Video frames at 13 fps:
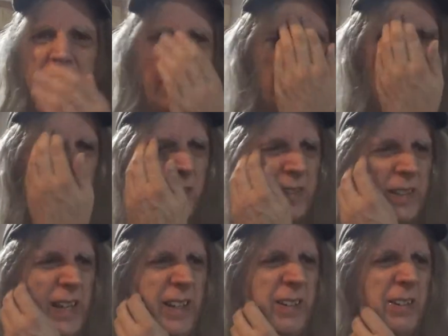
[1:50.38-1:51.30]
core
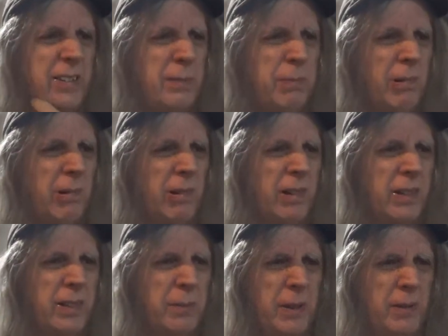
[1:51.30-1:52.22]
Sanders
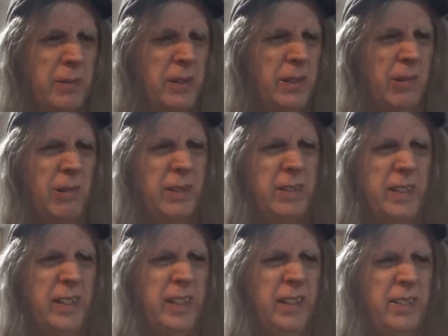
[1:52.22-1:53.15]
supporters, the people in the
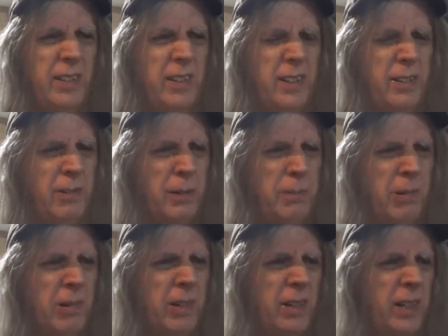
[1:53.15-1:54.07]
Northeast, a lot of the
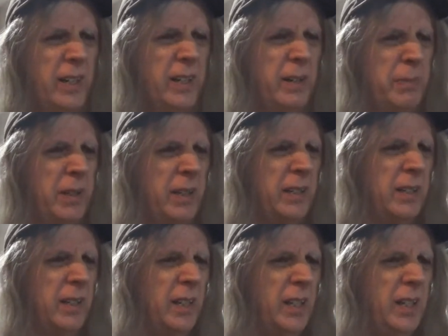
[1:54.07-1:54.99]
report on, have
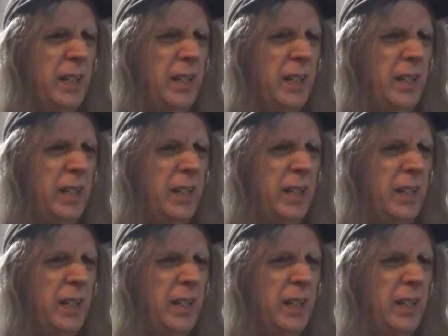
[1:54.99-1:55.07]
been